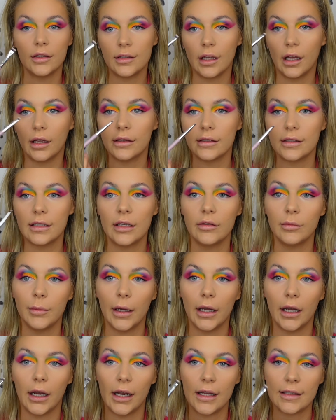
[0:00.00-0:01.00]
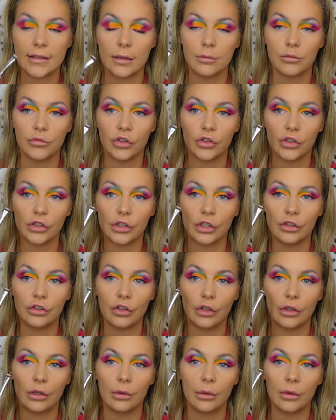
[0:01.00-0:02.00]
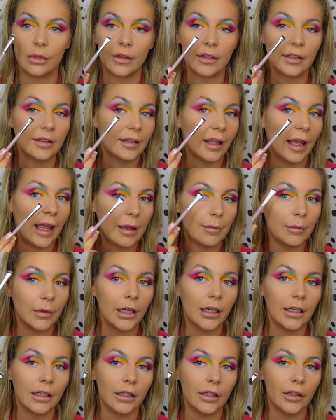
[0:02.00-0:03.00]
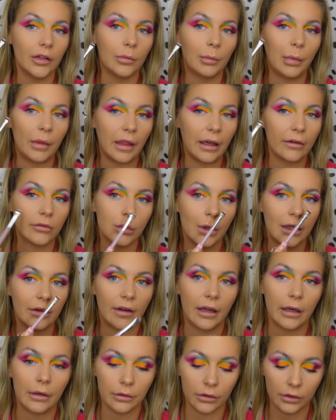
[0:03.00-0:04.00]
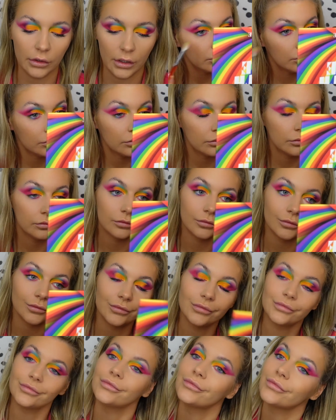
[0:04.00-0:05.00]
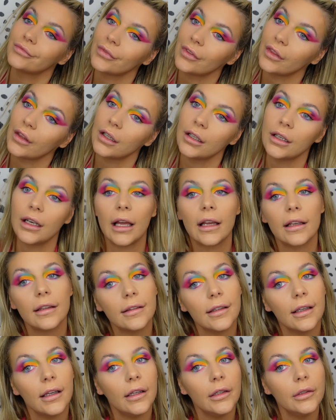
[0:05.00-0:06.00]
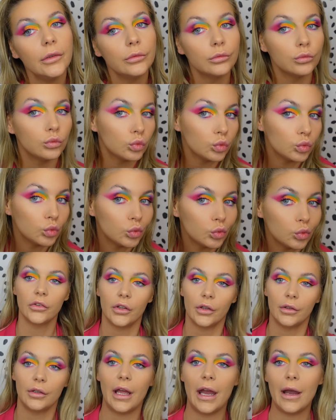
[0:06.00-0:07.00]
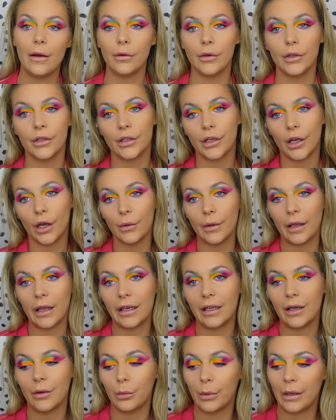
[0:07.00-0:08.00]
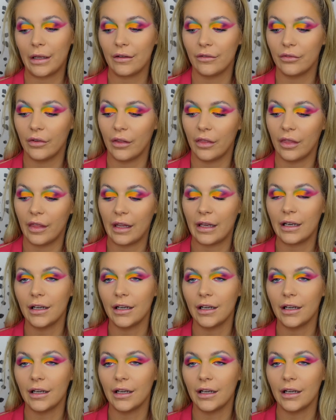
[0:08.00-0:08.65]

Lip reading: to underneath my eyes, I'm just going to do the same colours but the other way around, like so. So now I'm going to go in with the